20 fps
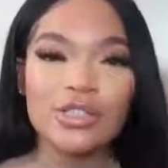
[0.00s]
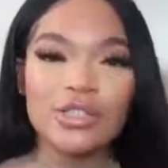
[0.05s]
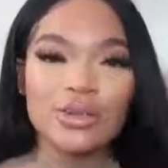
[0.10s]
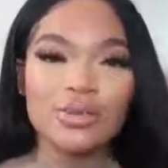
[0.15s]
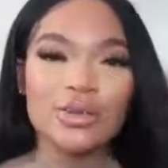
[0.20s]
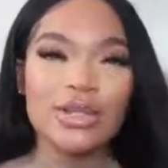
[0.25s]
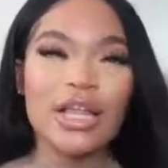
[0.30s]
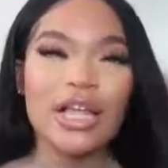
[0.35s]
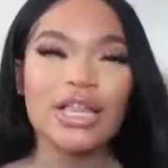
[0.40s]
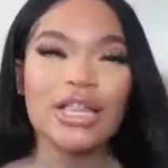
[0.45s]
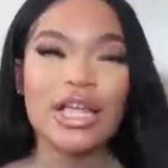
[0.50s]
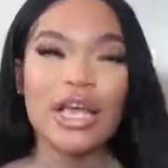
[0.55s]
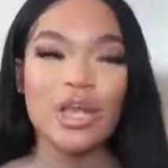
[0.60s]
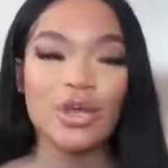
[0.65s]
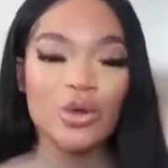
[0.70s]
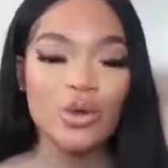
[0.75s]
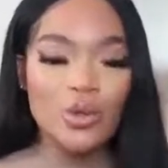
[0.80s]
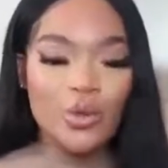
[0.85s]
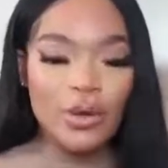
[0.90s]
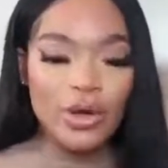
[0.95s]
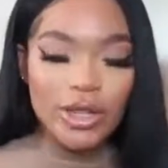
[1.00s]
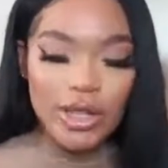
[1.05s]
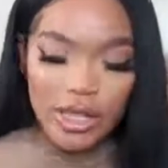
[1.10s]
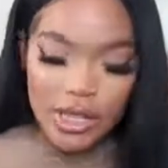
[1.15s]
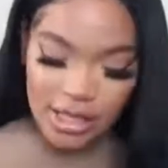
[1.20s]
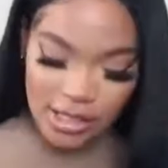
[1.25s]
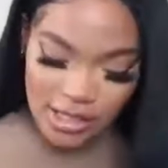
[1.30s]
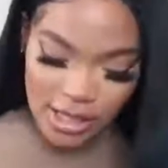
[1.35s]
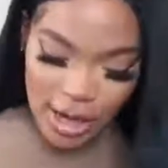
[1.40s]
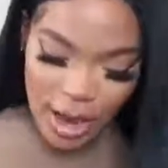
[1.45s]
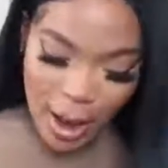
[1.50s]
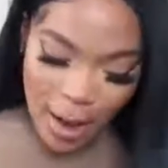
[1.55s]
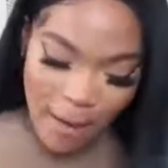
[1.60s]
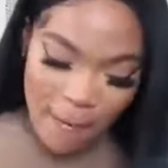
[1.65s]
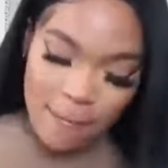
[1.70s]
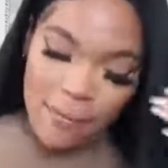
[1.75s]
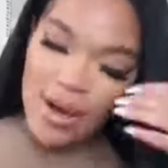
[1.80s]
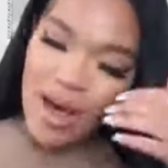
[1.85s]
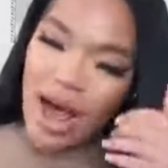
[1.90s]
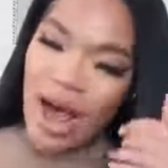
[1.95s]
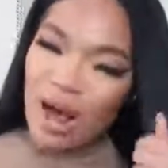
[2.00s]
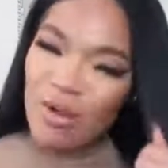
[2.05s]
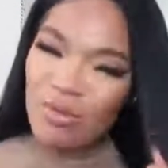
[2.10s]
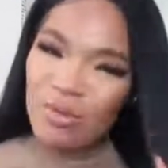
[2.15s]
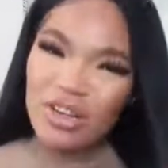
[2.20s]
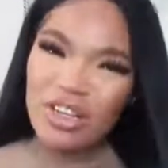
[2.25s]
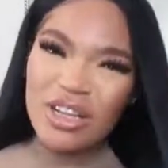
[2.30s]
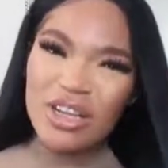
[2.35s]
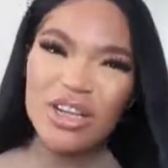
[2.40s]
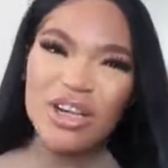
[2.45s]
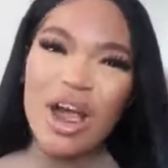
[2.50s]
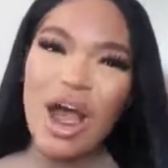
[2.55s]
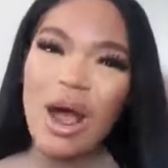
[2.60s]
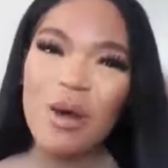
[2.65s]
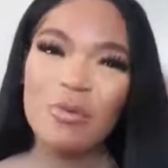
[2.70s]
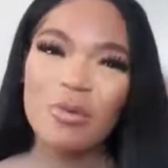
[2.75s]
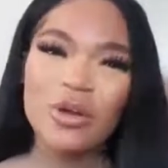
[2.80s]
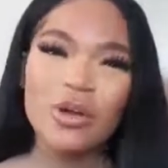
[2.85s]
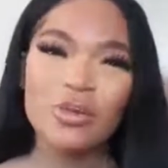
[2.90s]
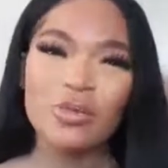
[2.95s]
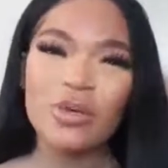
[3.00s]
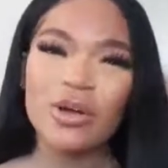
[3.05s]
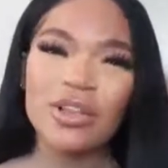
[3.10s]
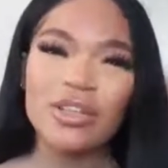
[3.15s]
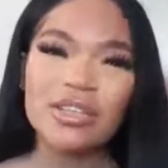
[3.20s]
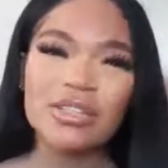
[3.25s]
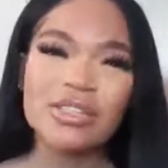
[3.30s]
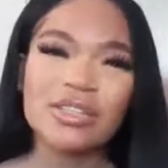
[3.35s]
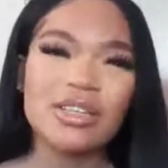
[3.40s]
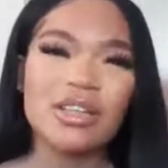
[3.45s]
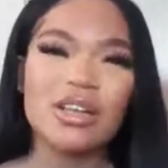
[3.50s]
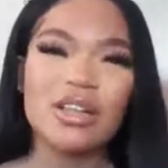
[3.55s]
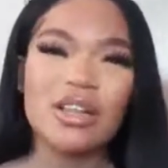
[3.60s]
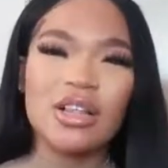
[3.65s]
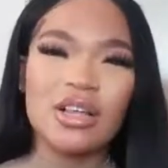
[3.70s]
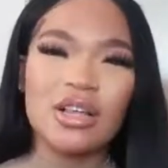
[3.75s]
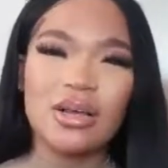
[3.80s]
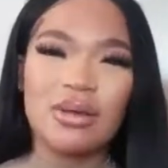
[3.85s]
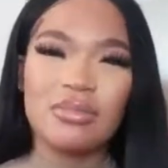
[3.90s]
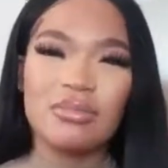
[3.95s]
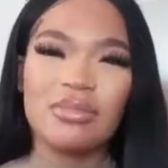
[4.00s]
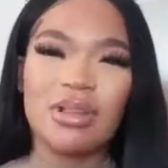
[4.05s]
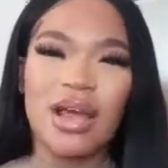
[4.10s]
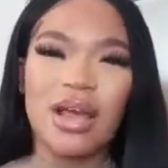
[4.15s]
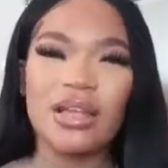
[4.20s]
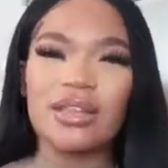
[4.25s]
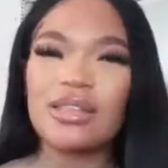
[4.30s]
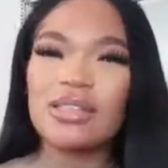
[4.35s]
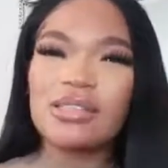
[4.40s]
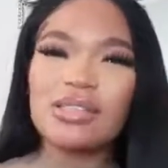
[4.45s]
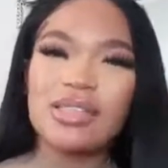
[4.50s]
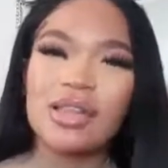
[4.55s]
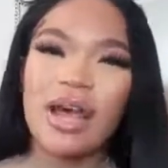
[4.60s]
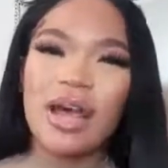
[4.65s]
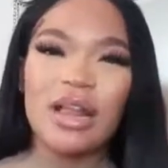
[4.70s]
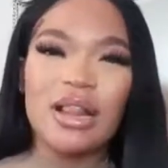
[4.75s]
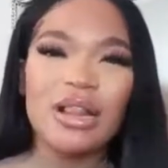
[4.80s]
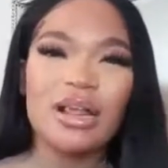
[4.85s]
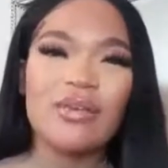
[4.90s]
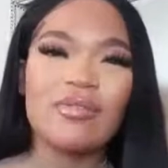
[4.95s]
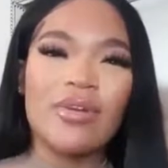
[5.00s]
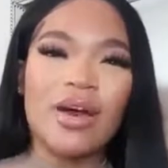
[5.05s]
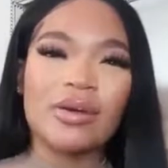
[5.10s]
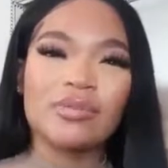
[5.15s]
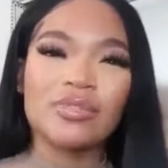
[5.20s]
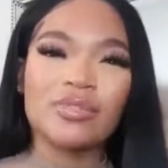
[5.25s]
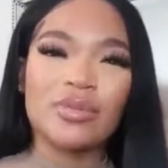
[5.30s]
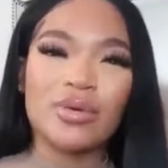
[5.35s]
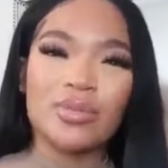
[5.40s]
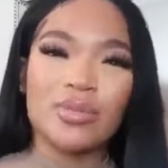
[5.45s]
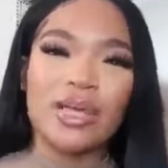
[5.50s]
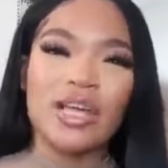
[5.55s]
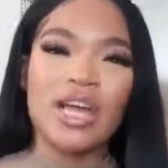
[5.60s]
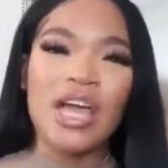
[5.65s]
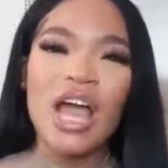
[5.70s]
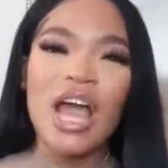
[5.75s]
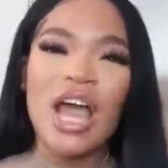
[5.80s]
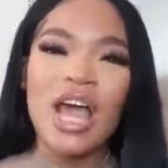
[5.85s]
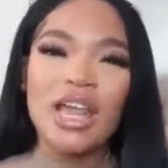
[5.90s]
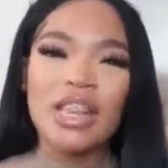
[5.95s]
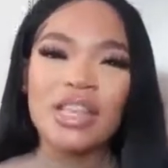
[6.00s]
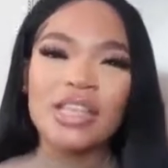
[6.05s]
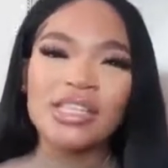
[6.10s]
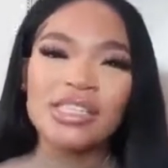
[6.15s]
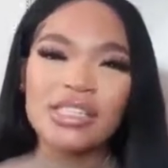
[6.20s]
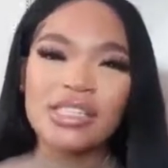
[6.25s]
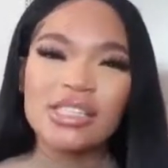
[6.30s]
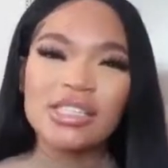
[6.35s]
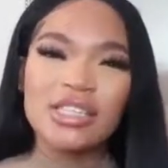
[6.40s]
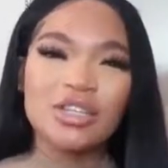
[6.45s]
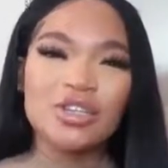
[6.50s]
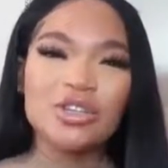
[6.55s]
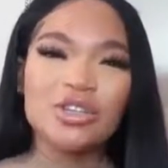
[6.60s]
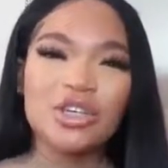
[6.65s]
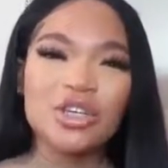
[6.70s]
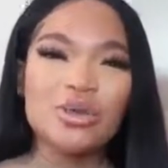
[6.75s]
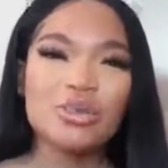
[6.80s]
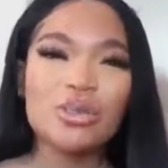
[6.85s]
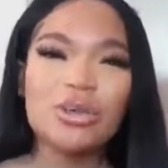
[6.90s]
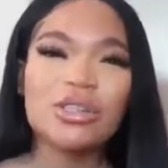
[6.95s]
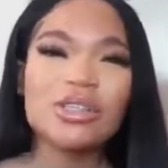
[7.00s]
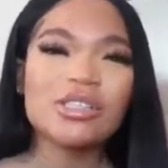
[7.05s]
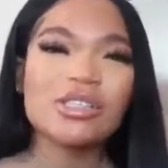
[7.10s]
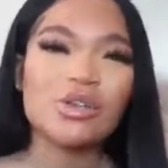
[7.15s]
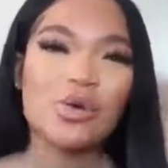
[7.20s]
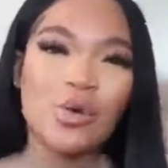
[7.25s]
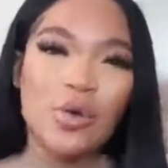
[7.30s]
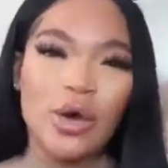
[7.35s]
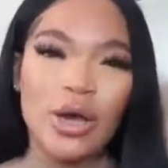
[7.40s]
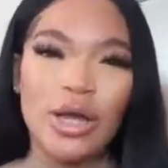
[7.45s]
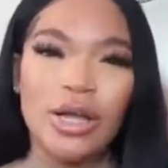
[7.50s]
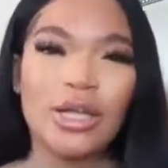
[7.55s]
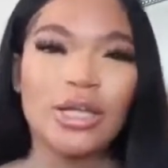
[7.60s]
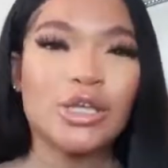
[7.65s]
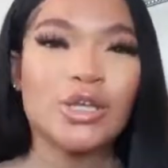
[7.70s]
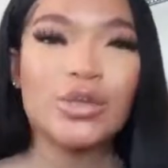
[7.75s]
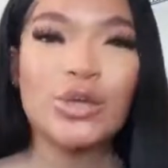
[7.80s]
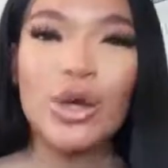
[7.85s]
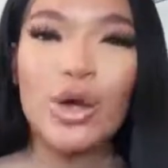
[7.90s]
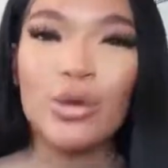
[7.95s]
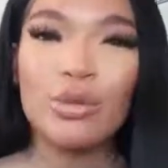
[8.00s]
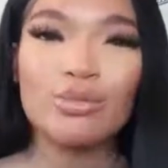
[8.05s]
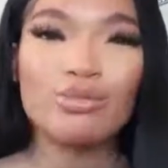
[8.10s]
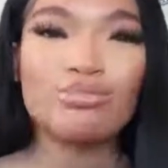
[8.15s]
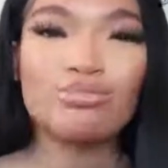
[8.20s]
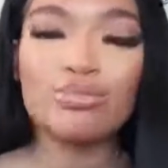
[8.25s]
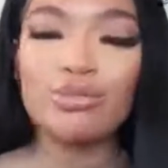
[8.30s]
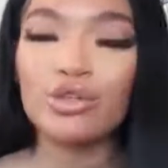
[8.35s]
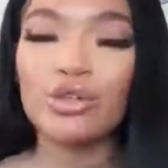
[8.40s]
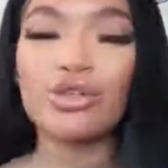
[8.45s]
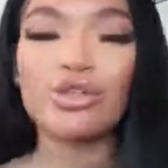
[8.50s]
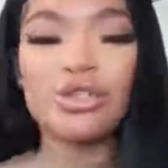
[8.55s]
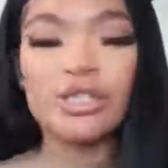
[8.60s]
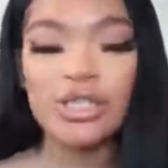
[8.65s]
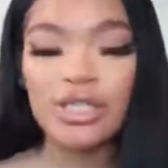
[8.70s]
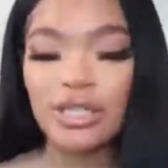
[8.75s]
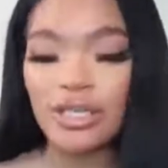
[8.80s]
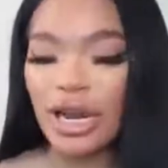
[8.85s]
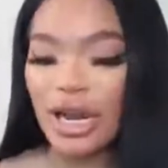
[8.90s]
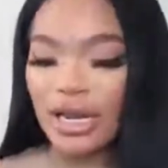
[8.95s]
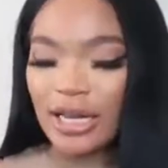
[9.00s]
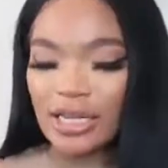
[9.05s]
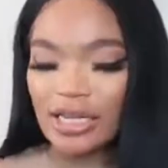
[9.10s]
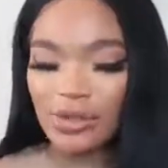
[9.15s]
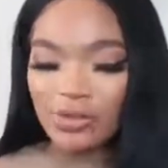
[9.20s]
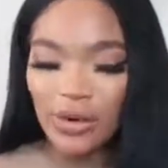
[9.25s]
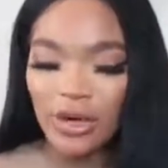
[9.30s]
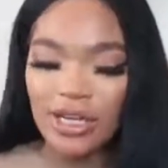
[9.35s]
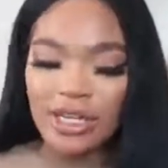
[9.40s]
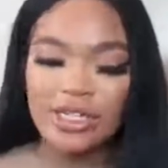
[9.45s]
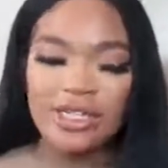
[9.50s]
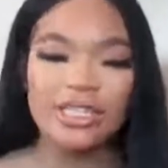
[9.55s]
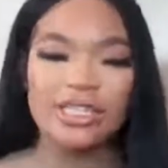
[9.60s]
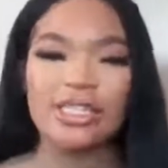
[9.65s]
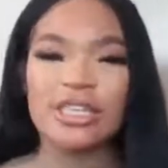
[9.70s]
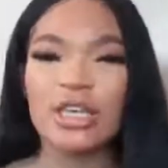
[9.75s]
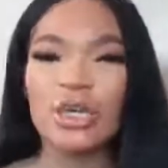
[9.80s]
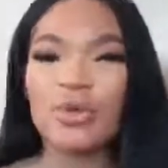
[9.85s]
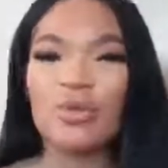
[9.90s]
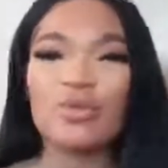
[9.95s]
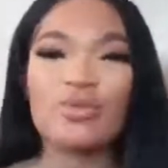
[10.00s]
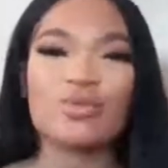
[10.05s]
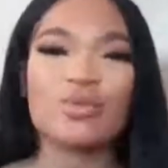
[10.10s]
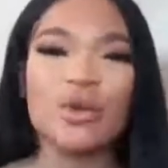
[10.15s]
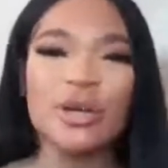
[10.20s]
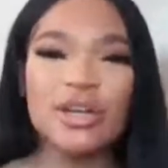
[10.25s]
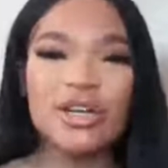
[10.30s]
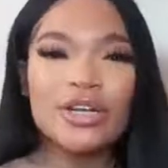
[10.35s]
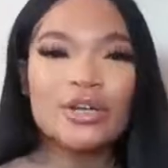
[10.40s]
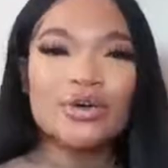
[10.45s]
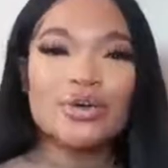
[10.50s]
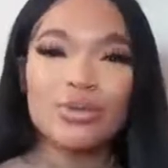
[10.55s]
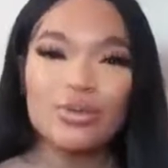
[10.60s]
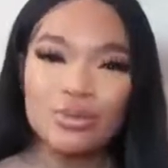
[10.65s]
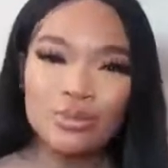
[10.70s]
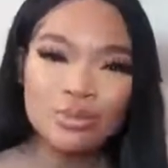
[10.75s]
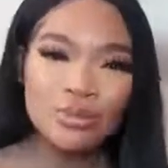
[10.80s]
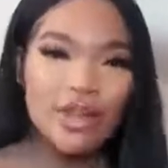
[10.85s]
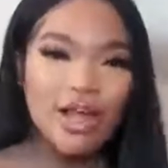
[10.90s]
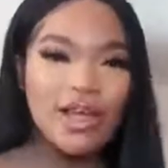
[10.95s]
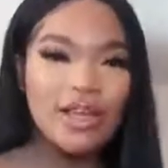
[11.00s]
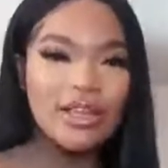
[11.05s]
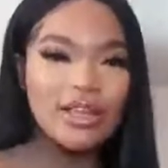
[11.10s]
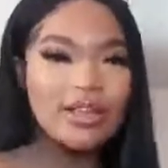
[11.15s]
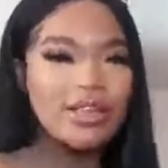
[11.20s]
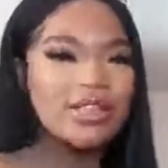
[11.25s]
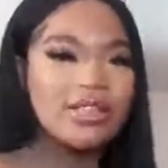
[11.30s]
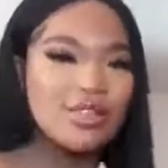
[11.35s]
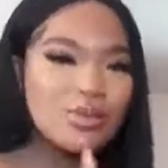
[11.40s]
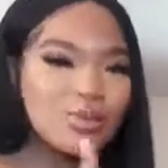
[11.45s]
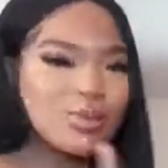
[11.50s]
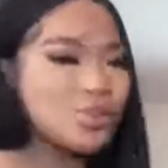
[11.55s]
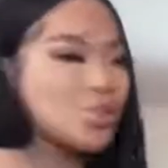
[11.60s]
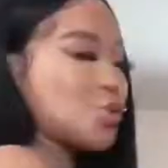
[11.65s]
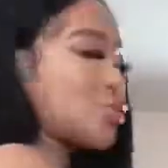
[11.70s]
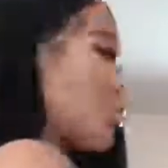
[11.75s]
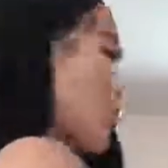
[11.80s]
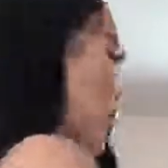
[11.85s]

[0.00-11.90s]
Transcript: or something like that you can wear this but i really i wouldn't wear this to the club like this is not club vibes for me this is literally you put this on you know your sugar daddy is ready to see you brand new like this is what